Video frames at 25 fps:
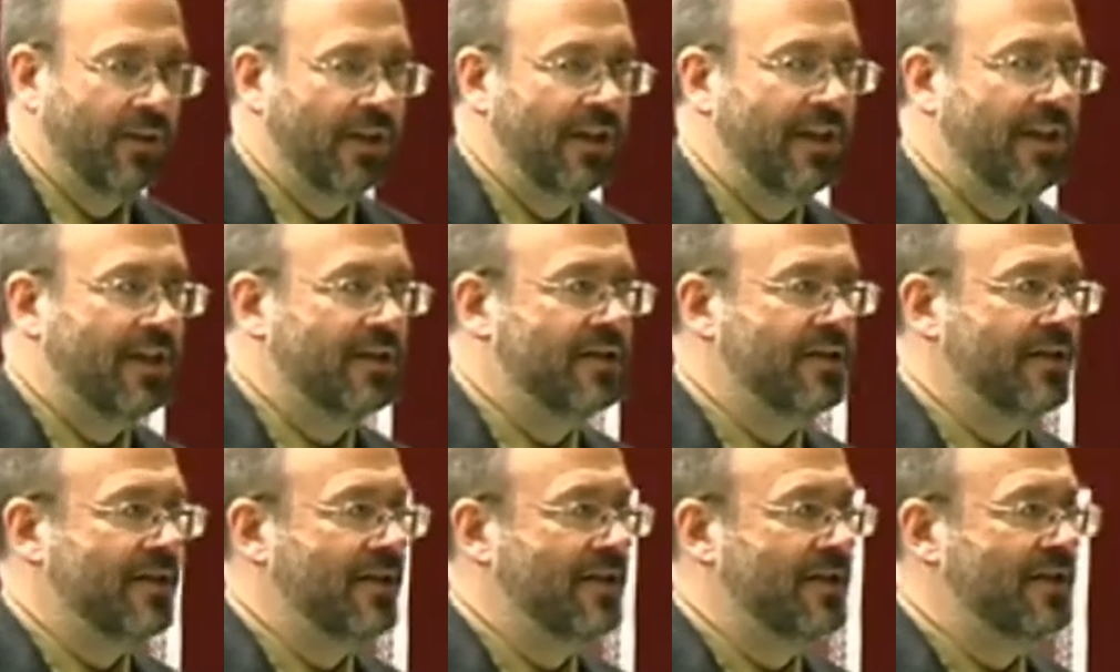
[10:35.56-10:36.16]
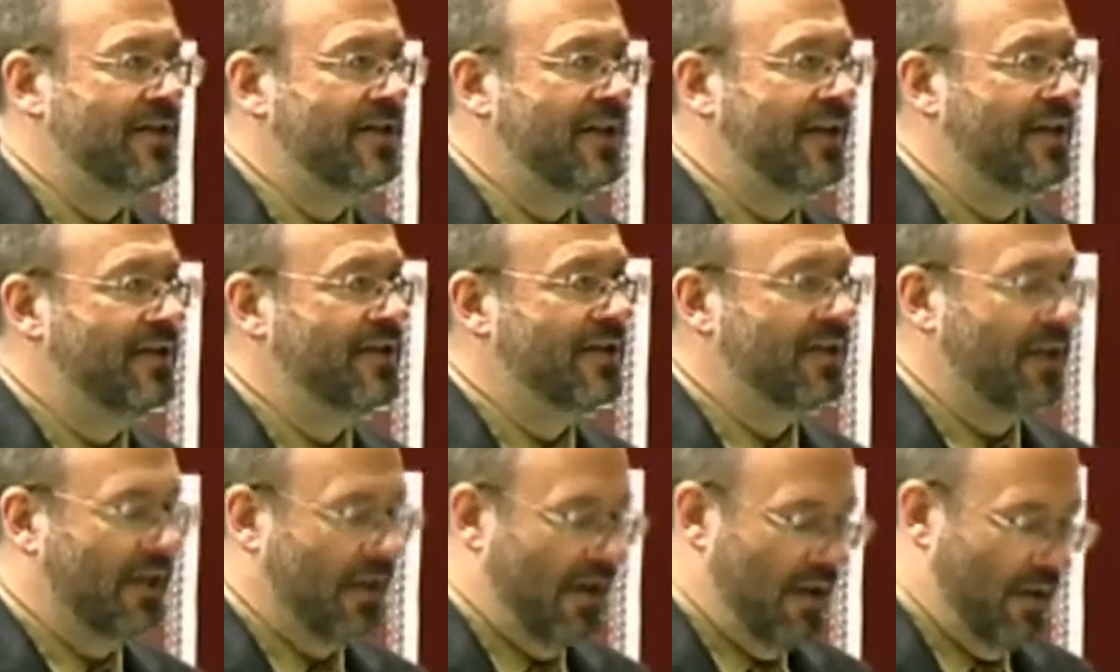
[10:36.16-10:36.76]
links, in a
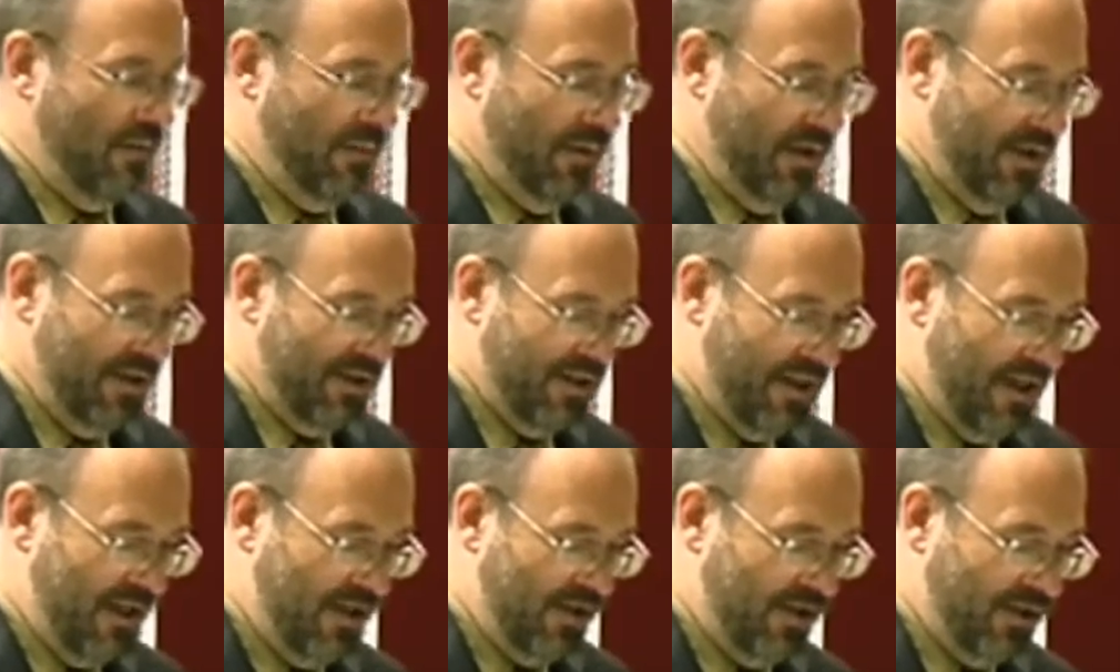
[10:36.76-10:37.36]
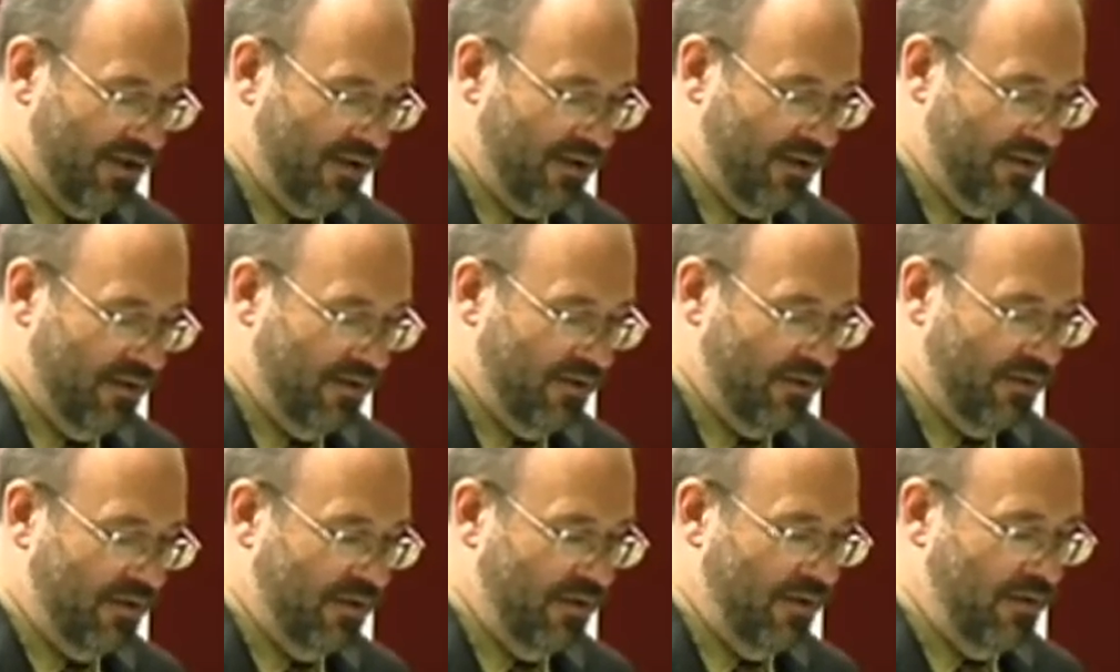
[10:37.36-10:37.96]
sense, globalization
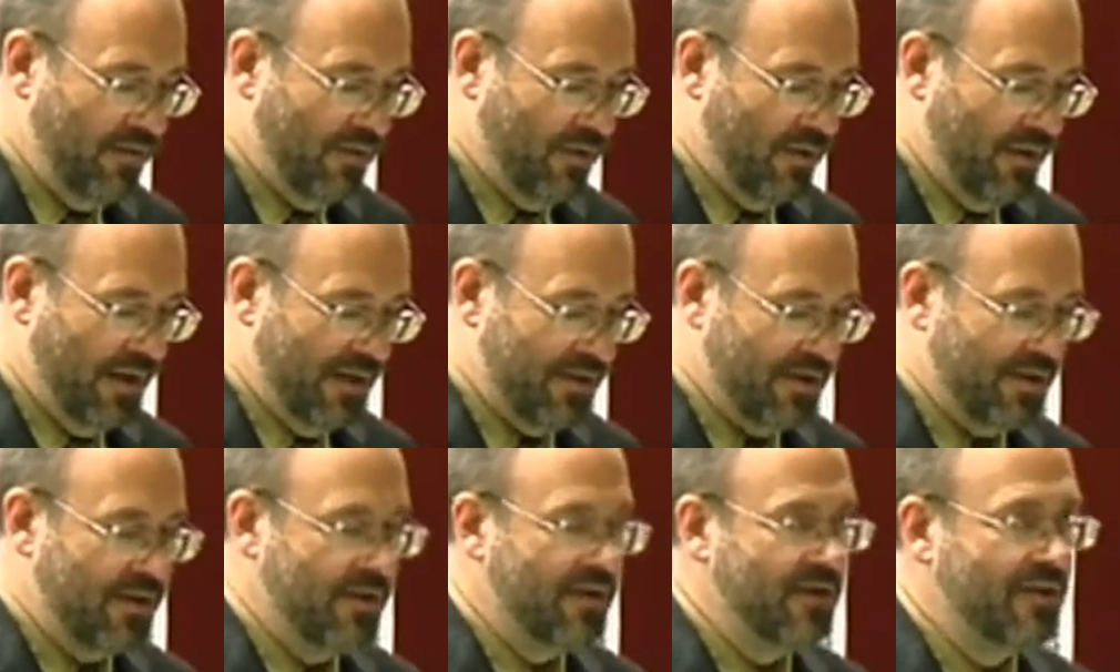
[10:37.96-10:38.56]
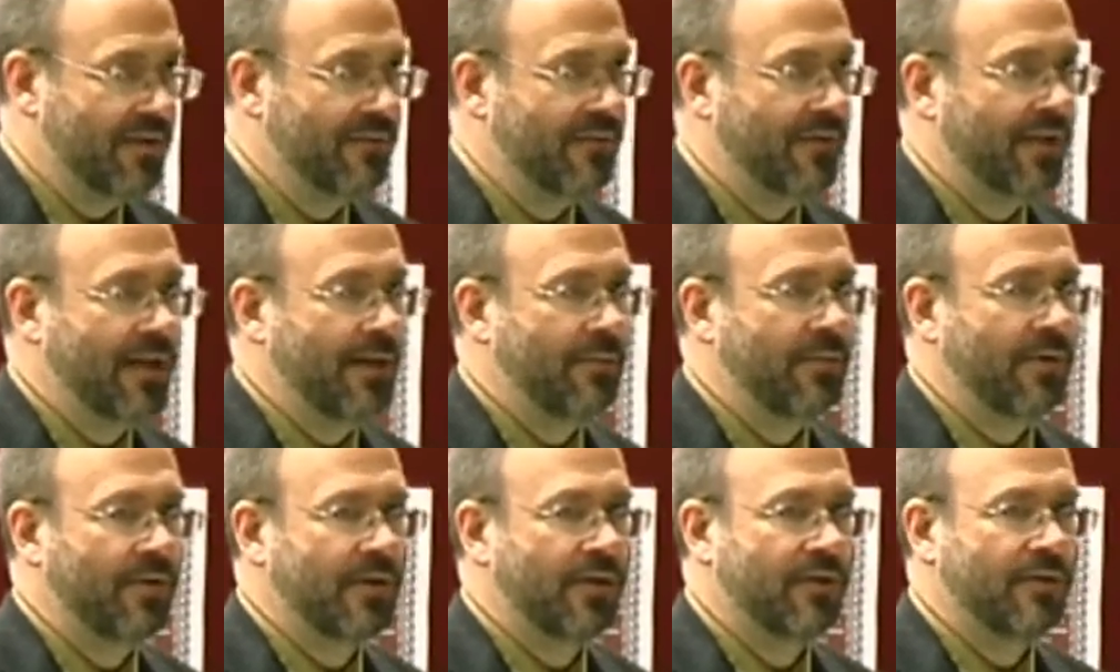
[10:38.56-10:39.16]
to questions of
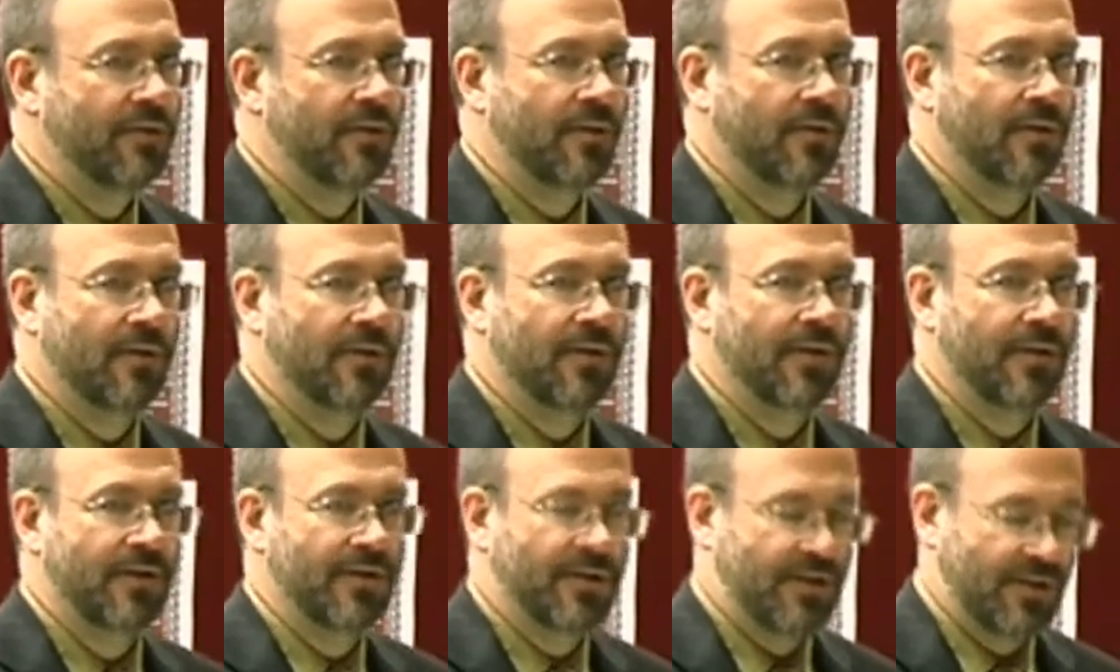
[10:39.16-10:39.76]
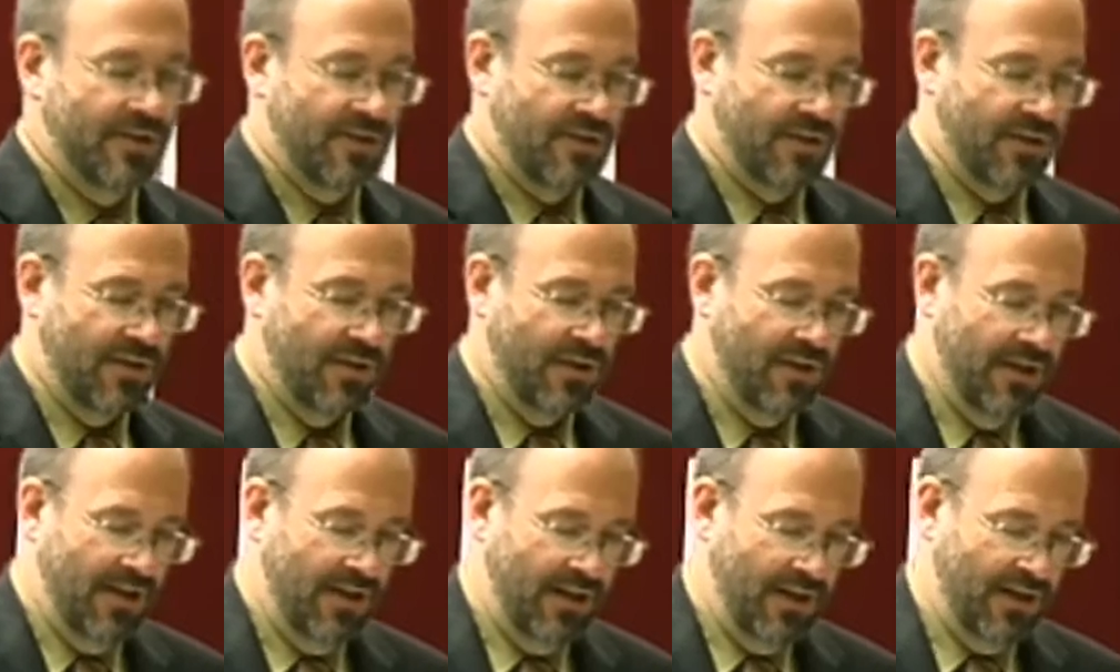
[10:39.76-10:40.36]
labor control
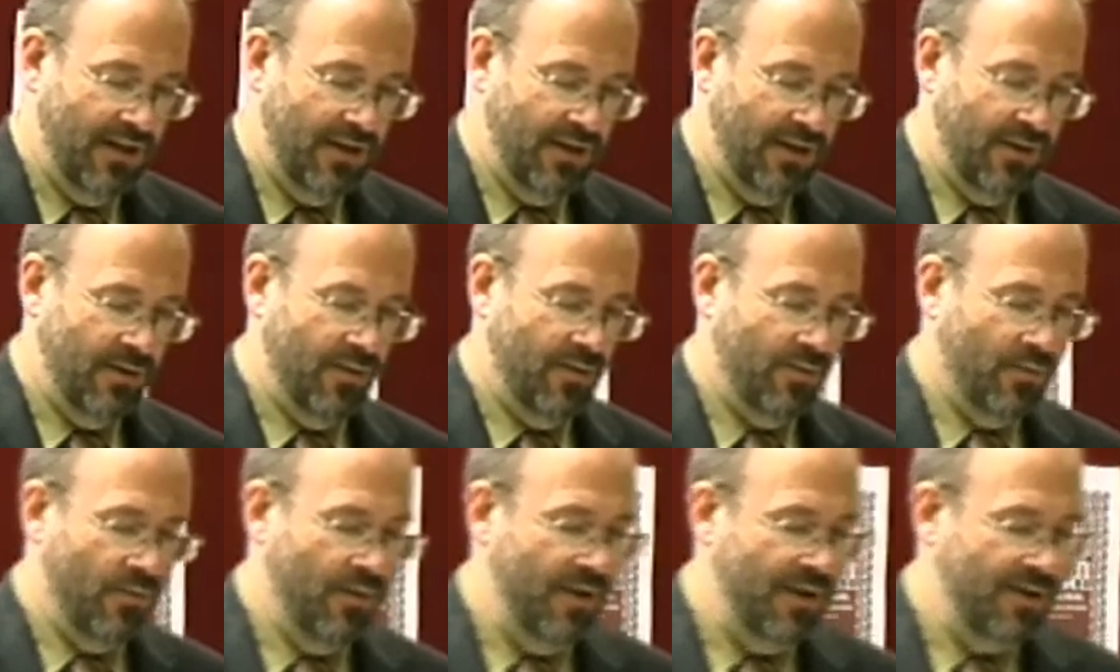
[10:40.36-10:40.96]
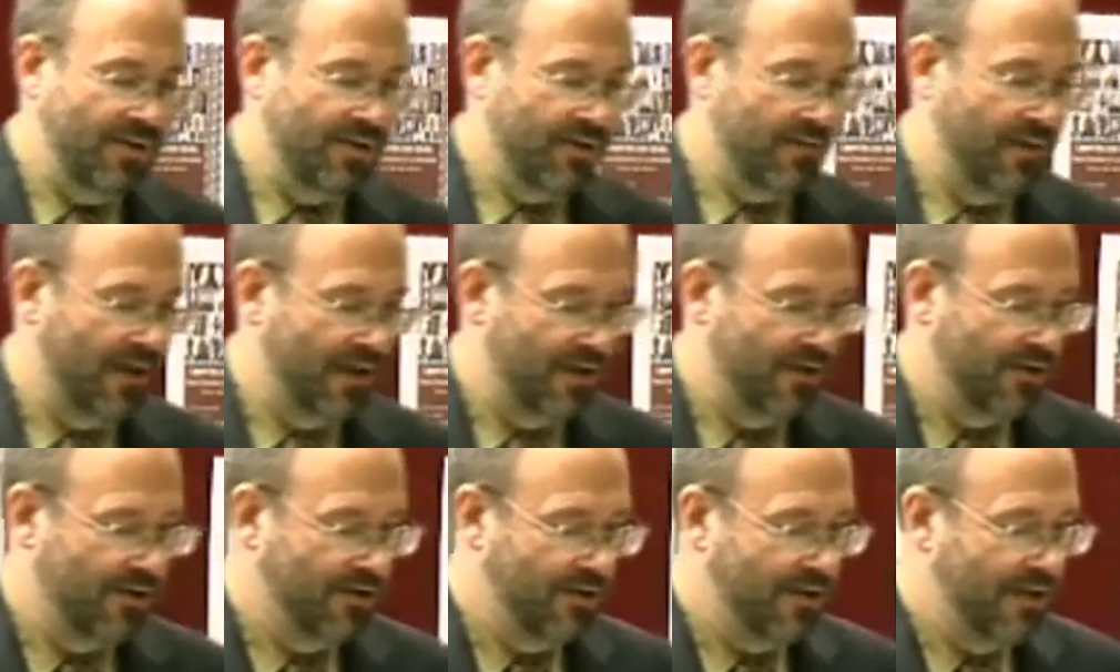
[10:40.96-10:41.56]
in a
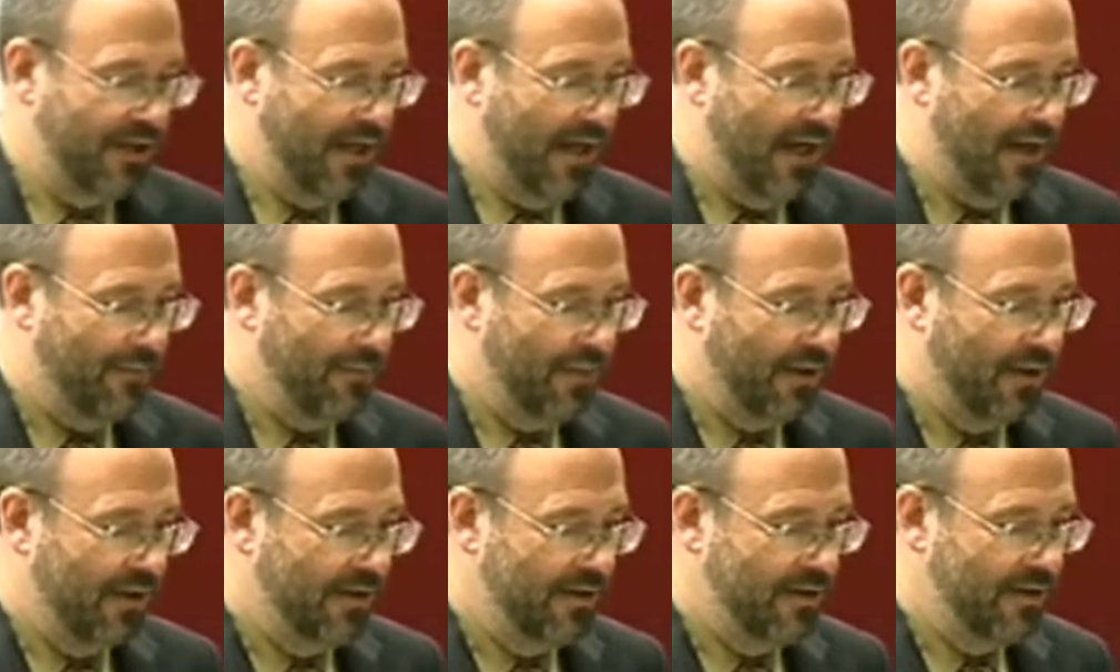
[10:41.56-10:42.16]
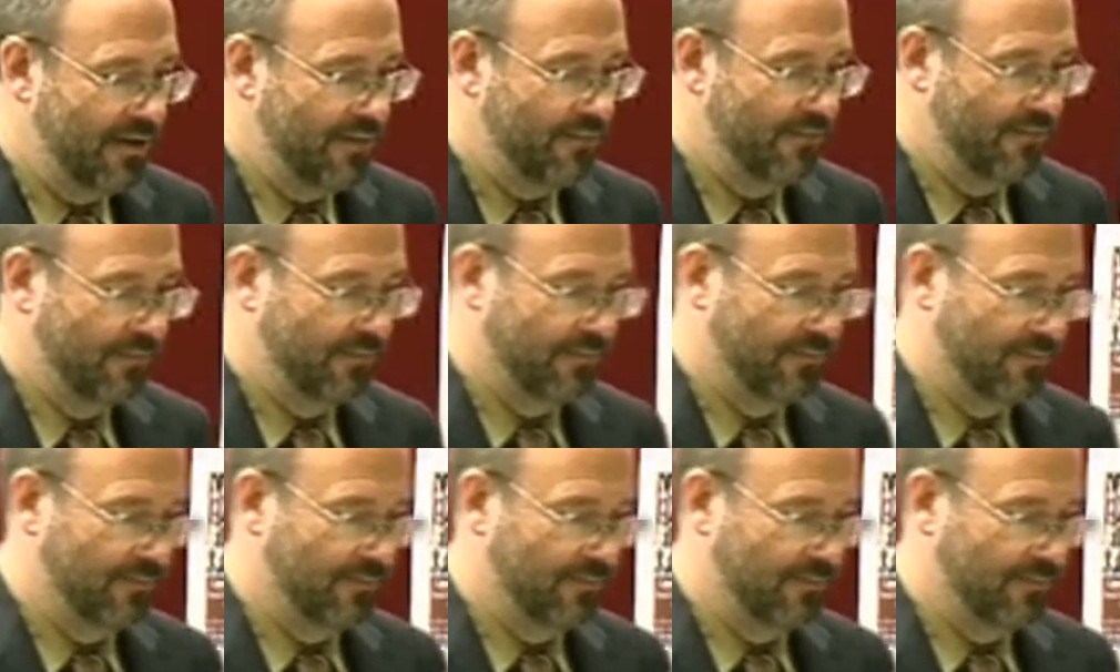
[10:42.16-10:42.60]
restructured capitalism.